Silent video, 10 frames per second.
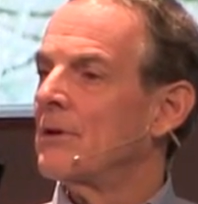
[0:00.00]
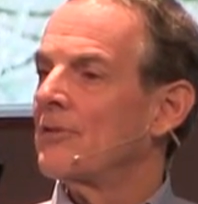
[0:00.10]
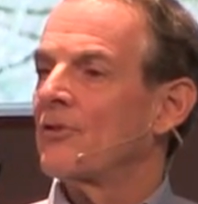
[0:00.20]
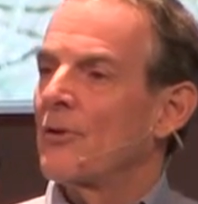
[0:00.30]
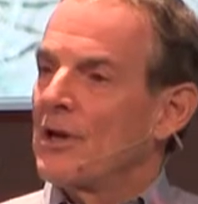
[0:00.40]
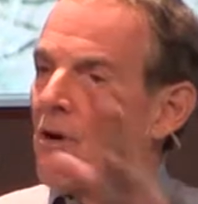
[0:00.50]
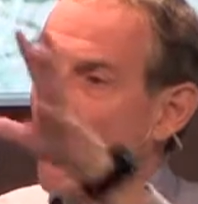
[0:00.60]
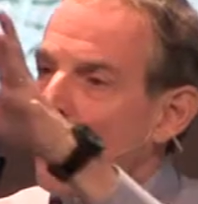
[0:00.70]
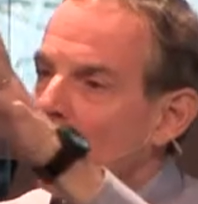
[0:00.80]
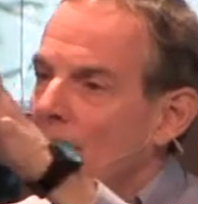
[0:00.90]
And so he
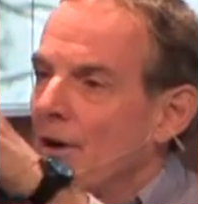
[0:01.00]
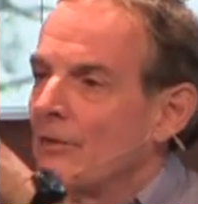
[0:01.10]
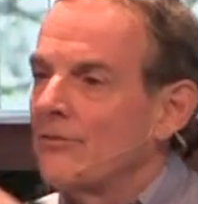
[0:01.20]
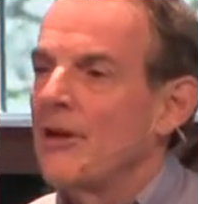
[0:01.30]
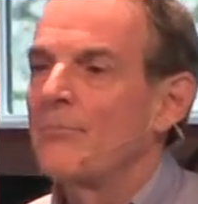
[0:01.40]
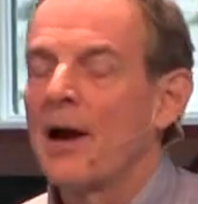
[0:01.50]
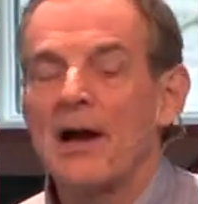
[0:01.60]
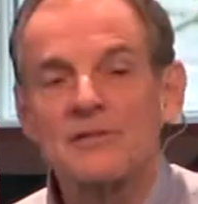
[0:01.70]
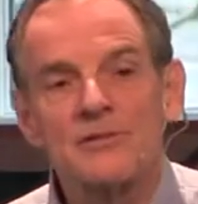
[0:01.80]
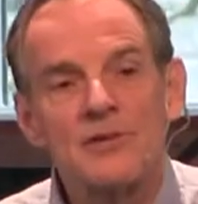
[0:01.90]
called the same
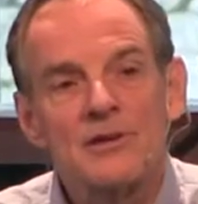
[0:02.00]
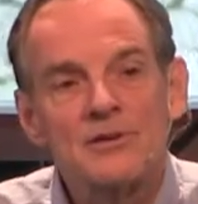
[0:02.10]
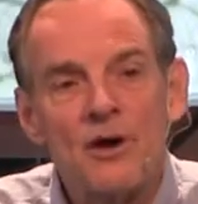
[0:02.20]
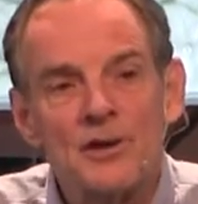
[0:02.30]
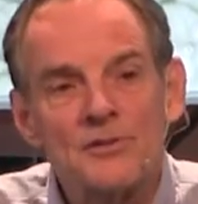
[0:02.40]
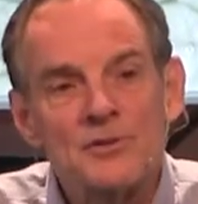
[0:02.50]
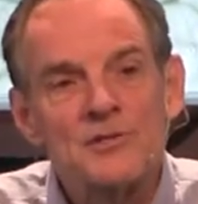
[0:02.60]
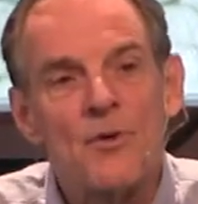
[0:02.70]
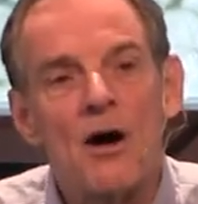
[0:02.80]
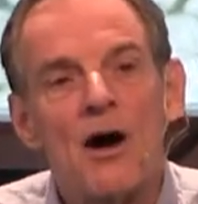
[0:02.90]
pastor that had talked to
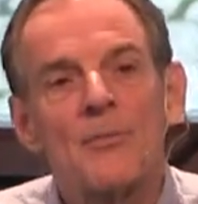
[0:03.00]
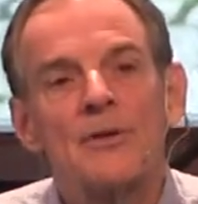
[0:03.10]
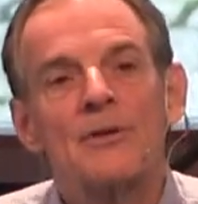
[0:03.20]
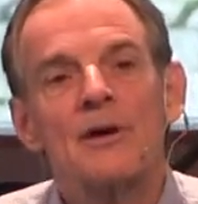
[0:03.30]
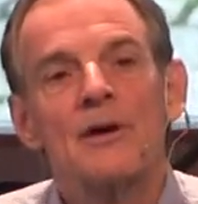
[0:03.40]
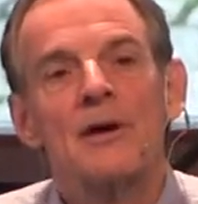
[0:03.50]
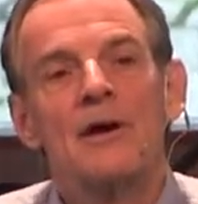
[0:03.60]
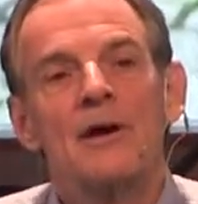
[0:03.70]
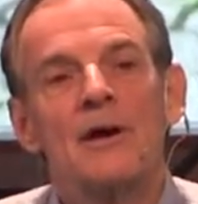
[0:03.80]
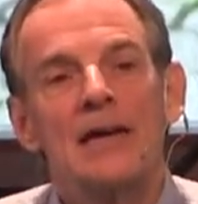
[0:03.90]
his mom, and
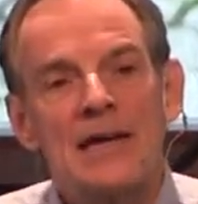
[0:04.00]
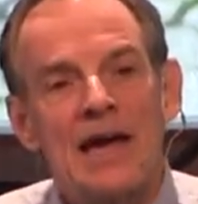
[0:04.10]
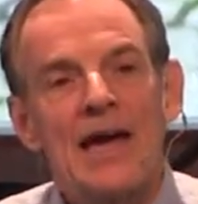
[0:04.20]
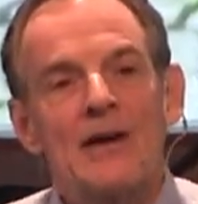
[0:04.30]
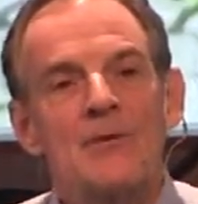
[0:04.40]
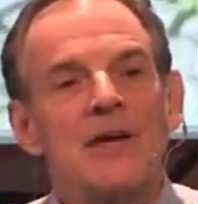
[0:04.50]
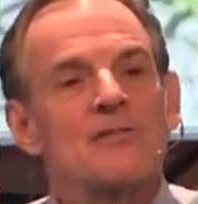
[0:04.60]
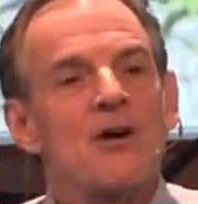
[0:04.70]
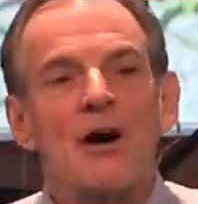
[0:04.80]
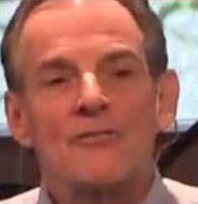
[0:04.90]
he came and they
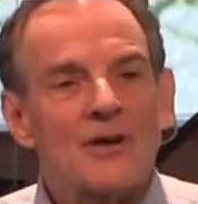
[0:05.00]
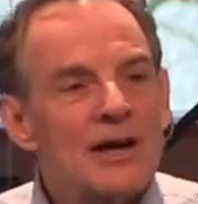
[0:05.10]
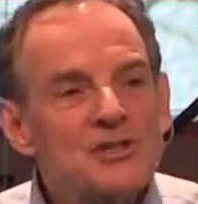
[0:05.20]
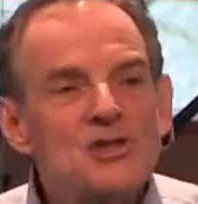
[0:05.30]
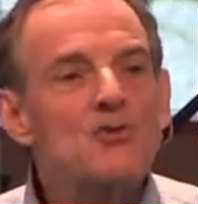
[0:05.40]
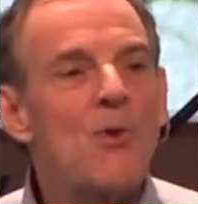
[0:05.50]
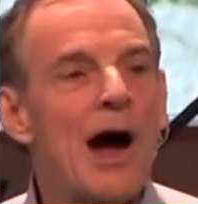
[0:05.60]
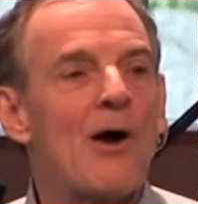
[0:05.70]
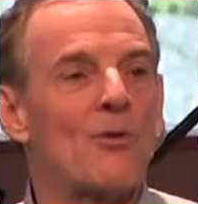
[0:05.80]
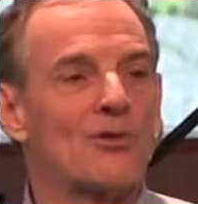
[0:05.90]
talked for like two
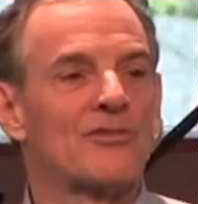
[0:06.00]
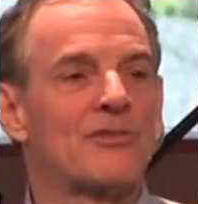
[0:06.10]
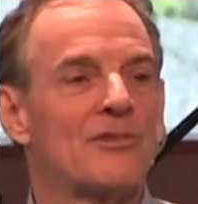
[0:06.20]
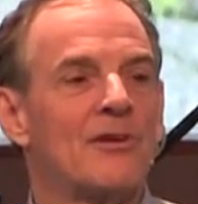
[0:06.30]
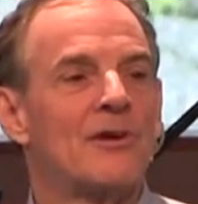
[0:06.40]
hours.